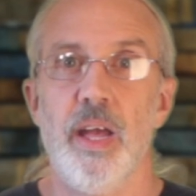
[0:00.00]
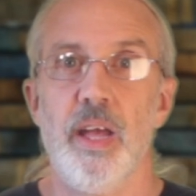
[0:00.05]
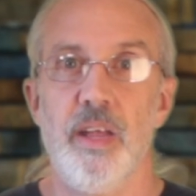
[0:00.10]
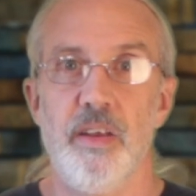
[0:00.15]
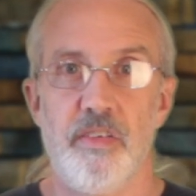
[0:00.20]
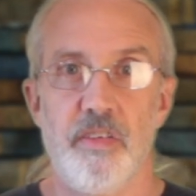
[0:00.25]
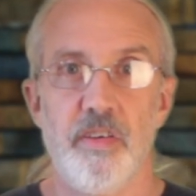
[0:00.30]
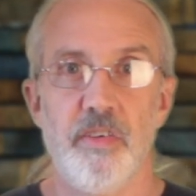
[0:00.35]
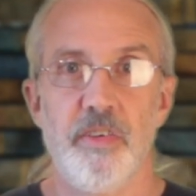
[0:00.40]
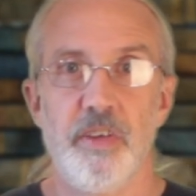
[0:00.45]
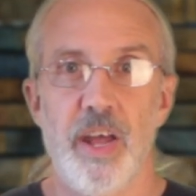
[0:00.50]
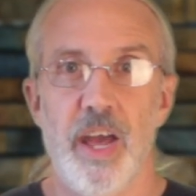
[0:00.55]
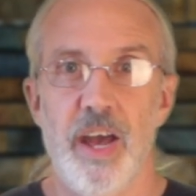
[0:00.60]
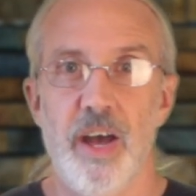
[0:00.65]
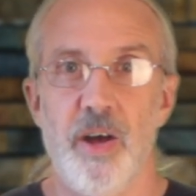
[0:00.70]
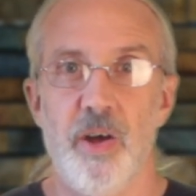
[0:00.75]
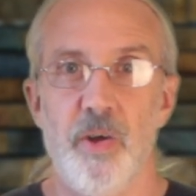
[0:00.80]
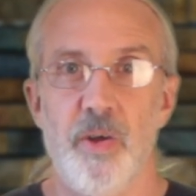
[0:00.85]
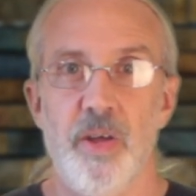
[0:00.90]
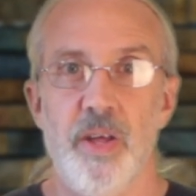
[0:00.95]
Until
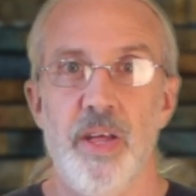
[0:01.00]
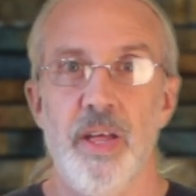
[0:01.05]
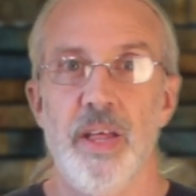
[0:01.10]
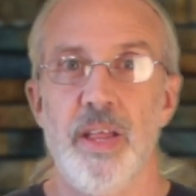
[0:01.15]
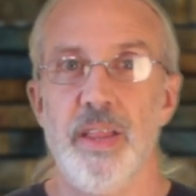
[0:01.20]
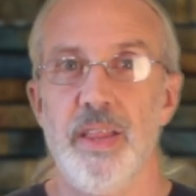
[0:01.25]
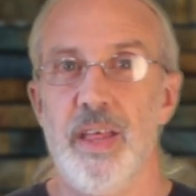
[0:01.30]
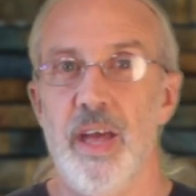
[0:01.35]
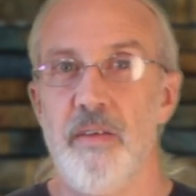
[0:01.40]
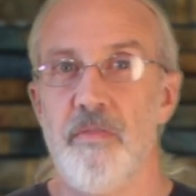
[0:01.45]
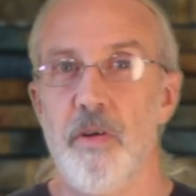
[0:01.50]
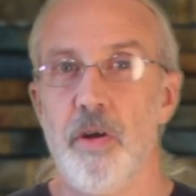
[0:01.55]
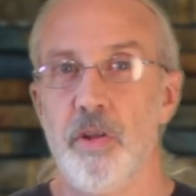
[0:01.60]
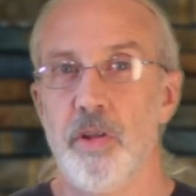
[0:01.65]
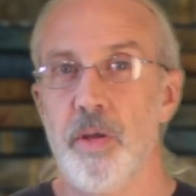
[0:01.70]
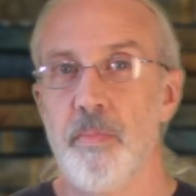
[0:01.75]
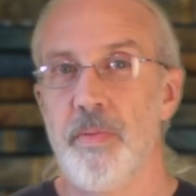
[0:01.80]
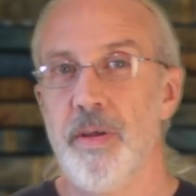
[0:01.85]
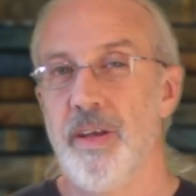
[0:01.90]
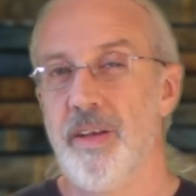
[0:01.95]
now, they've
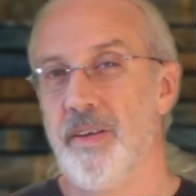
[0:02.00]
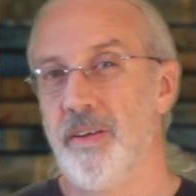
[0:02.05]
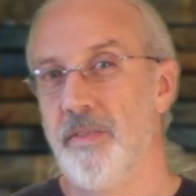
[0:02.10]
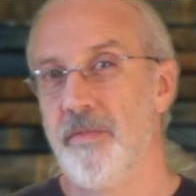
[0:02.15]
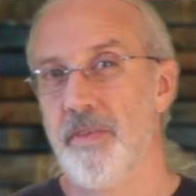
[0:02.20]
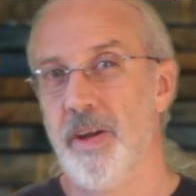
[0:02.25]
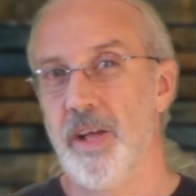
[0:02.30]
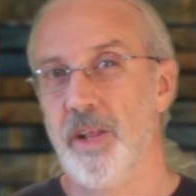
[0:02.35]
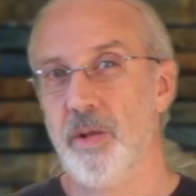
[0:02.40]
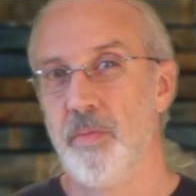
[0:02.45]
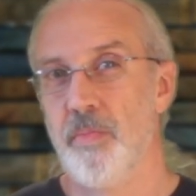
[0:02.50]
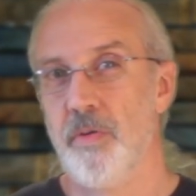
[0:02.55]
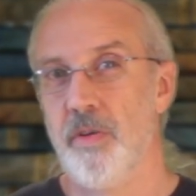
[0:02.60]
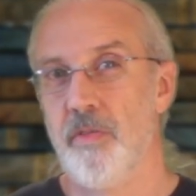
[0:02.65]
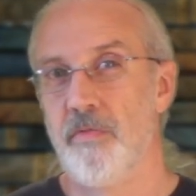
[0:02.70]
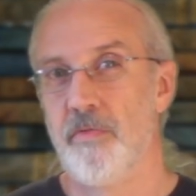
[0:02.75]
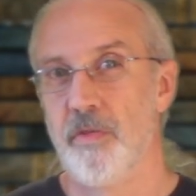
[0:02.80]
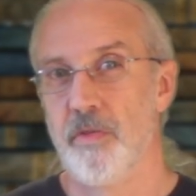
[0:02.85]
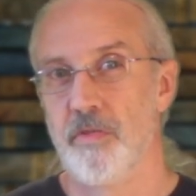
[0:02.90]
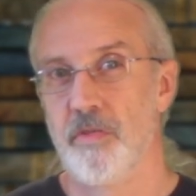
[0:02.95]
only been available
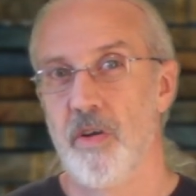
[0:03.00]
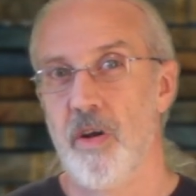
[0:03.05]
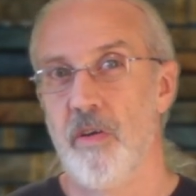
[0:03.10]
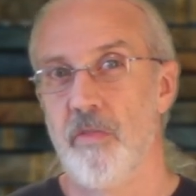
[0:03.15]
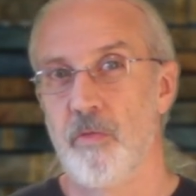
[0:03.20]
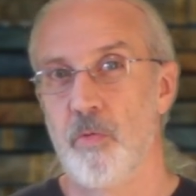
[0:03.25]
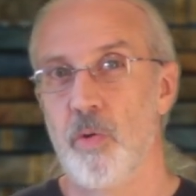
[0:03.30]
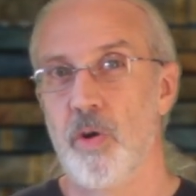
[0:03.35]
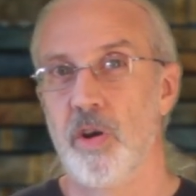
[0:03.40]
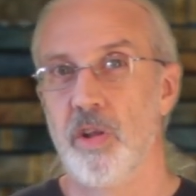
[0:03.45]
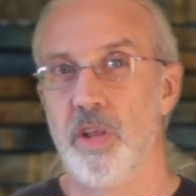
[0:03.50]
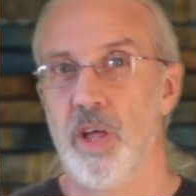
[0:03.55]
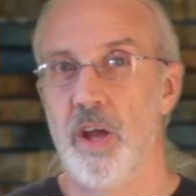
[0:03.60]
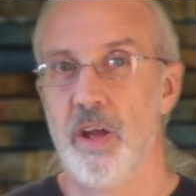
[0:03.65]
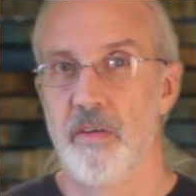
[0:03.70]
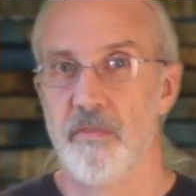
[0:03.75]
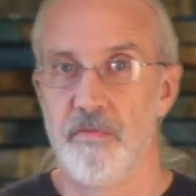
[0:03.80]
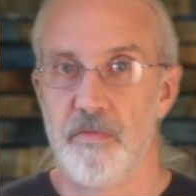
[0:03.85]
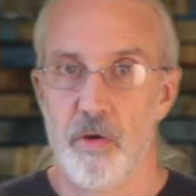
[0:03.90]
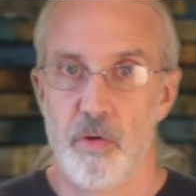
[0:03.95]
for software
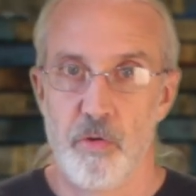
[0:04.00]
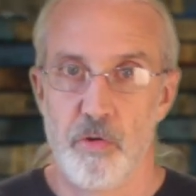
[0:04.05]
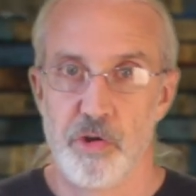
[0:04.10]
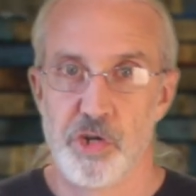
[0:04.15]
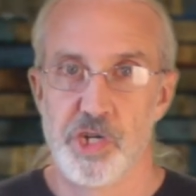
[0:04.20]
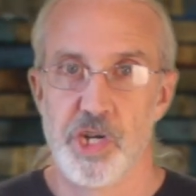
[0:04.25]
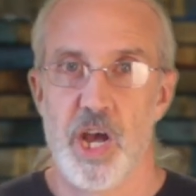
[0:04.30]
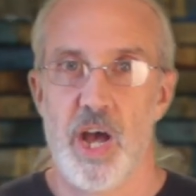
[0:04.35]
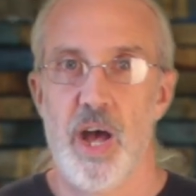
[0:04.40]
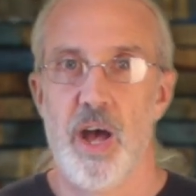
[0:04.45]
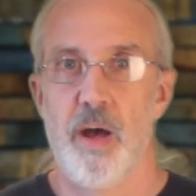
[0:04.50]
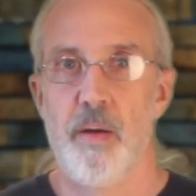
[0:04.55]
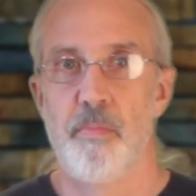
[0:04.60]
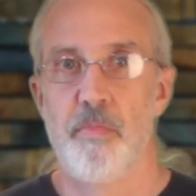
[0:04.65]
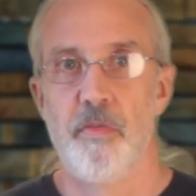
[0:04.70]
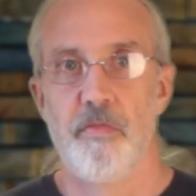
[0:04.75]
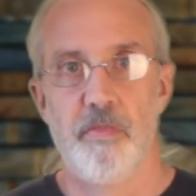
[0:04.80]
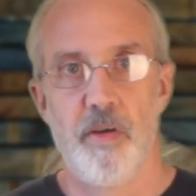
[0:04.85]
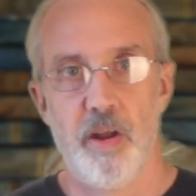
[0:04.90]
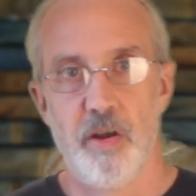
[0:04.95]
like Photoshop
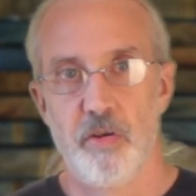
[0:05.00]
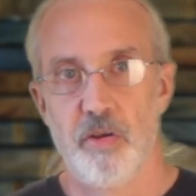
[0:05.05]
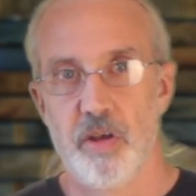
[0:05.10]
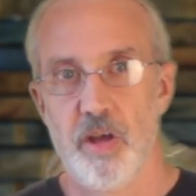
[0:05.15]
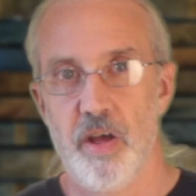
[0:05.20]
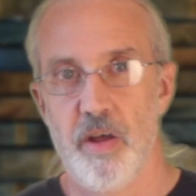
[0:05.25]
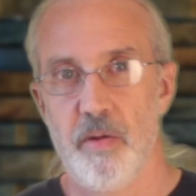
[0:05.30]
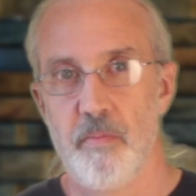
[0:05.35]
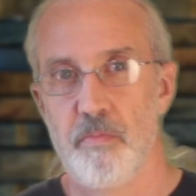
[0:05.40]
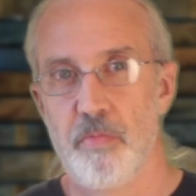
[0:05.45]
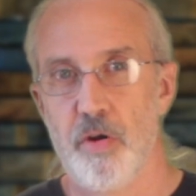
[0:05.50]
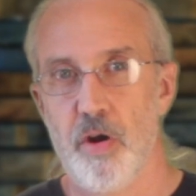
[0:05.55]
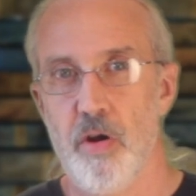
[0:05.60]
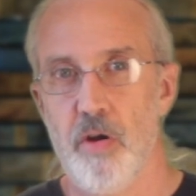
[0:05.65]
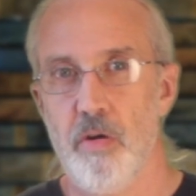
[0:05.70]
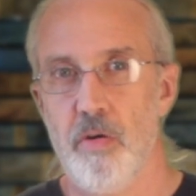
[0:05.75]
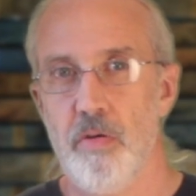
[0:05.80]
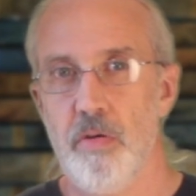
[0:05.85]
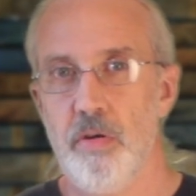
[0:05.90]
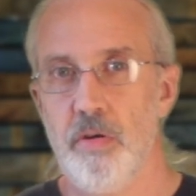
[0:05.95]
or Final Cut
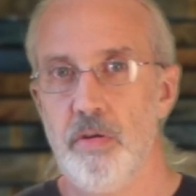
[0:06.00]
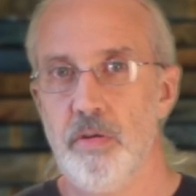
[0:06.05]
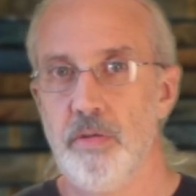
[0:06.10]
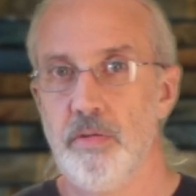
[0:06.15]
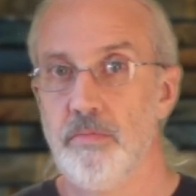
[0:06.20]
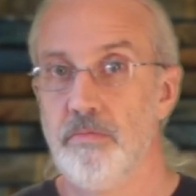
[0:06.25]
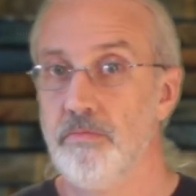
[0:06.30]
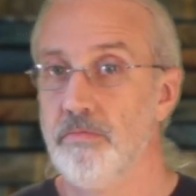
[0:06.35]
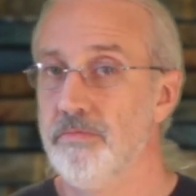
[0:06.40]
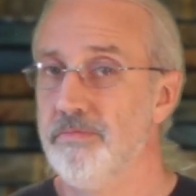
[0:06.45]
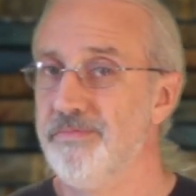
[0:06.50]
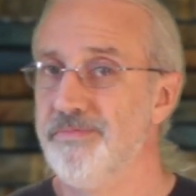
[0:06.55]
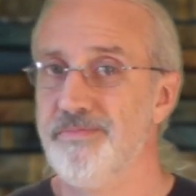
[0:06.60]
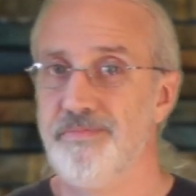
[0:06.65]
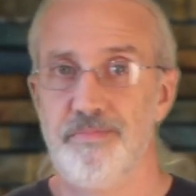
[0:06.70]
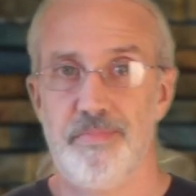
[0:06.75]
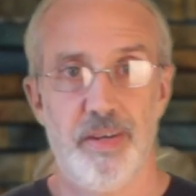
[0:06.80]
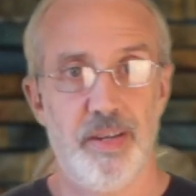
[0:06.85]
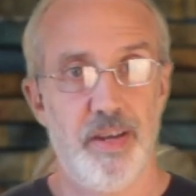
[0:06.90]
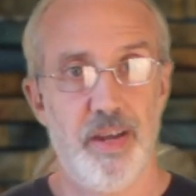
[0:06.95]
Pro,
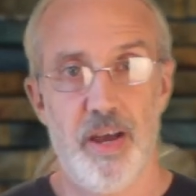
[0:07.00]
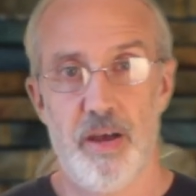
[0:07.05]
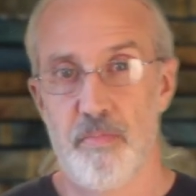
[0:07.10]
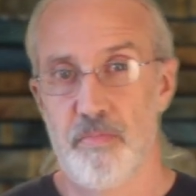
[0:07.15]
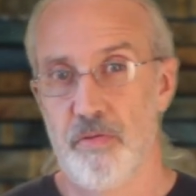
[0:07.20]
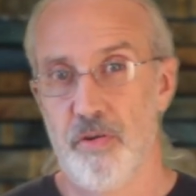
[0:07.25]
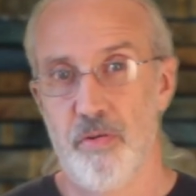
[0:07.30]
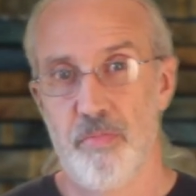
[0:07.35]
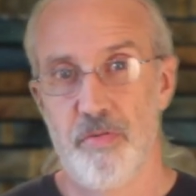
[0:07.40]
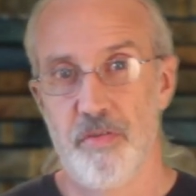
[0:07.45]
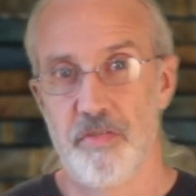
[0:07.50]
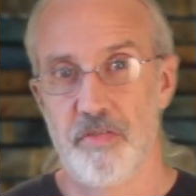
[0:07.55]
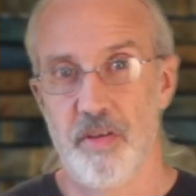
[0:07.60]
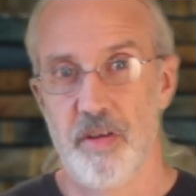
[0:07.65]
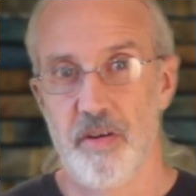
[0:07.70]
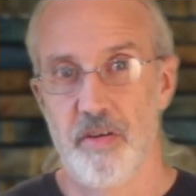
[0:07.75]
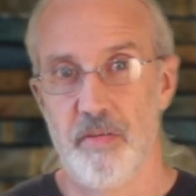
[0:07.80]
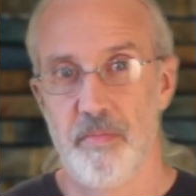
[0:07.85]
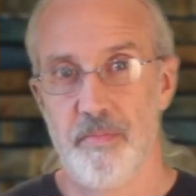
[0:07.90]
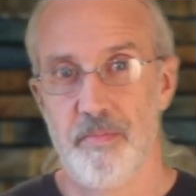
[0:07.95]
but not
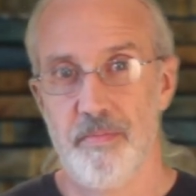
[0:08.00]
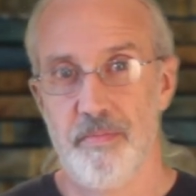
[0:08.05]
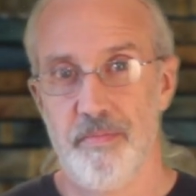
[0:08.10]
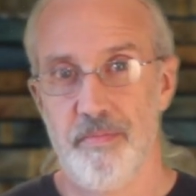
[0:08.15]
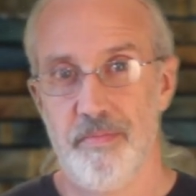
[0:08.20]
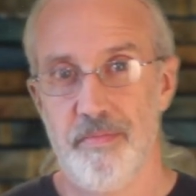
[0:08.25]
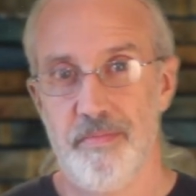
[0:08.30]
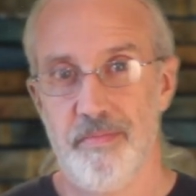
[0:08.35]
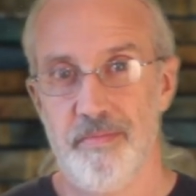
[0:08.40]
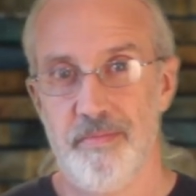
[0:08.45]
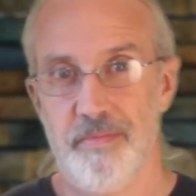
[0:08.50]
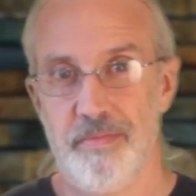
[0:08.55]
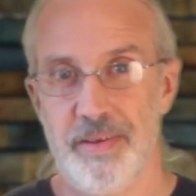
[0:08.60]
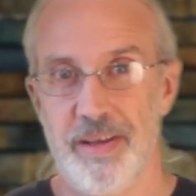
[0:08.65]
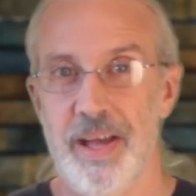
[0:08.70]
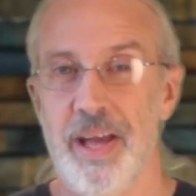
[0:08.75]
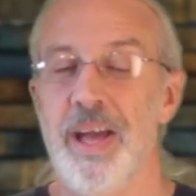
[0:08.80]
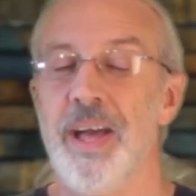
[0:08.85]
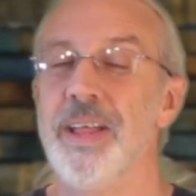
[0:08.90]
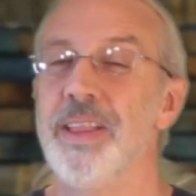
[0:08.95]
ProPresenter.
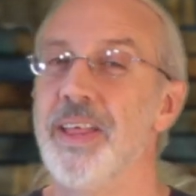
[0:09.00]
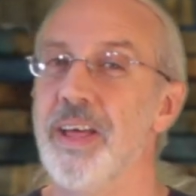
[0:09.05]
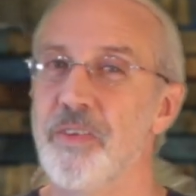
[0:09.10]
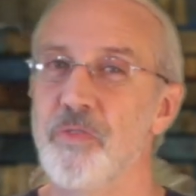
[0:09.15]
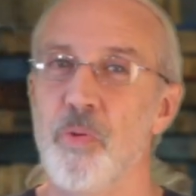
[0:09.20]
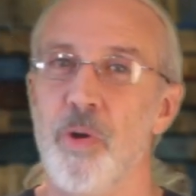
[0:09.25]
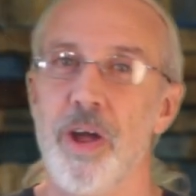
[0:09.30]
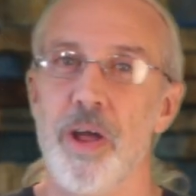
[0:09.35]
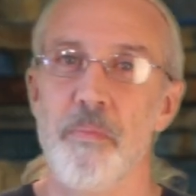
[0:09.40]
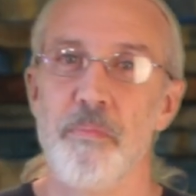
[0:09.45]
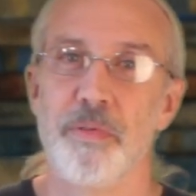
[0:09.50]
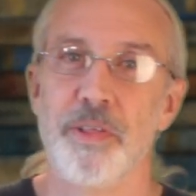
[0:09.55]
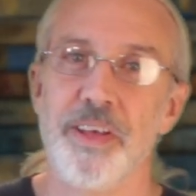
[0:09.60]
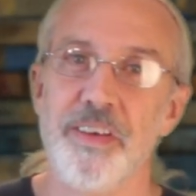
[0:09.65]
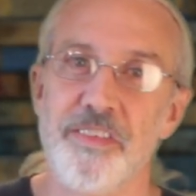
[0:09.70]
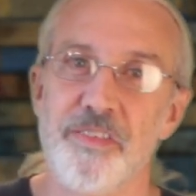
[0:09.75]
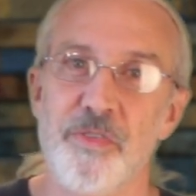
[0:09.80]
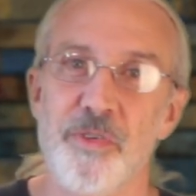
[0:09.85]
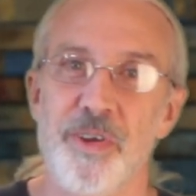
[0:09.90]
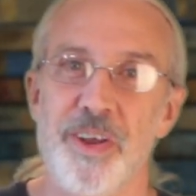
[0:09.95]
That's why I'm
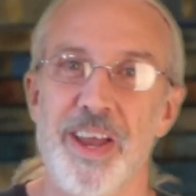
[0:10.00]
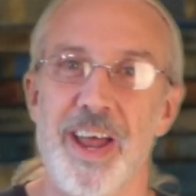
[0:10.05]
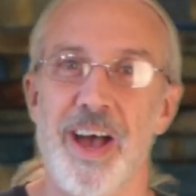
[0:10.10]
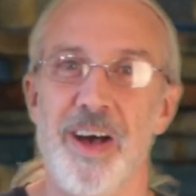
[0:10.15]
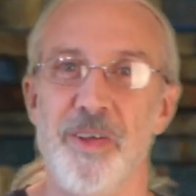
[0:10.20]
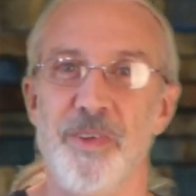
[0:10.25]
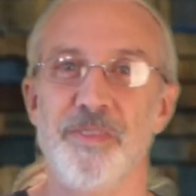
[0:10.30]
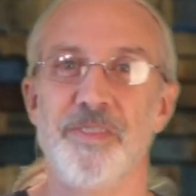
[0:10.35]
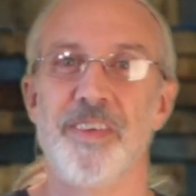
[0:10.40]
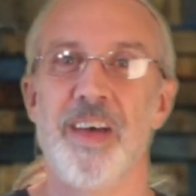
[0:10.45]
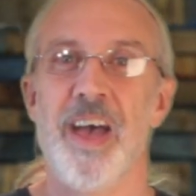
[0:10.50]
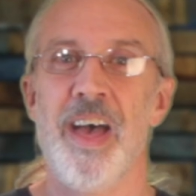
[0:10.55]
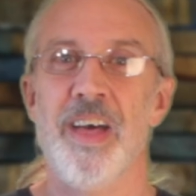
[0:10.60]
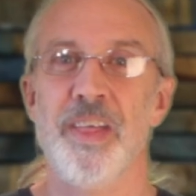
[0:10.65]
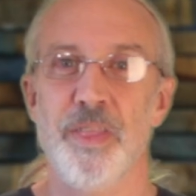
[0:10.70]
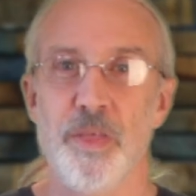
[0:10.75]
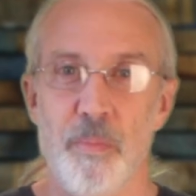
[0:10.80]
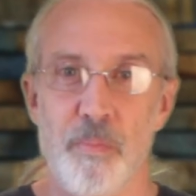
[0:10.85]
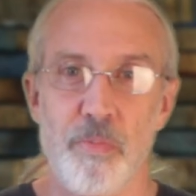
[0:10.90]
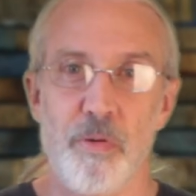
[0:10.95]
pleased to announce the